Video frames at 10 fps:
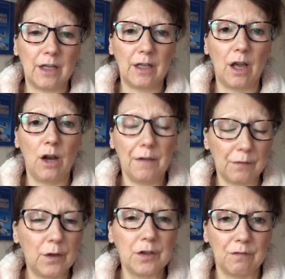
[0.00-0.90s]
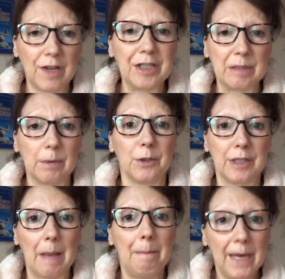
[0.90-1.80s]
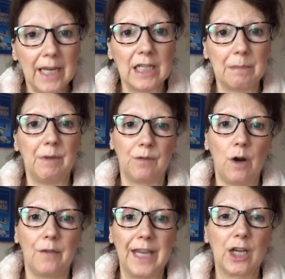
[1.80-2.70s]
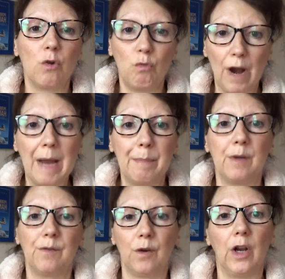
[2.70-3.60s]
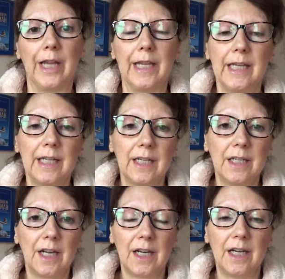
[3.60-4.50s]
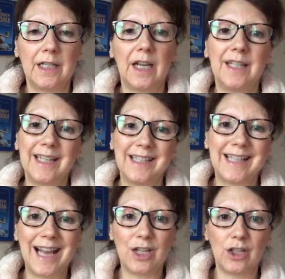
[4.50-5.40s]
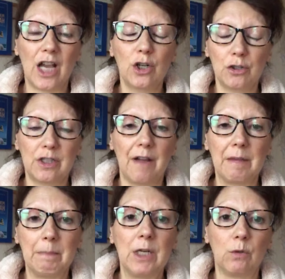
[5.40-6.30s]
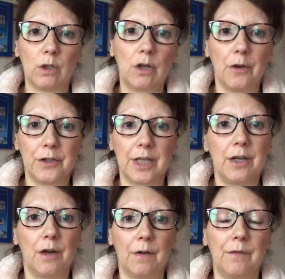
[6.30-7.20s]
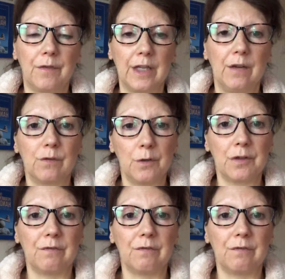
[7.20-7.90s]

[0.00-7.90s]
A lot of the fruits and vegetables, they're picked before they can ripen fully. And then that cuts down the mineral content of the fruits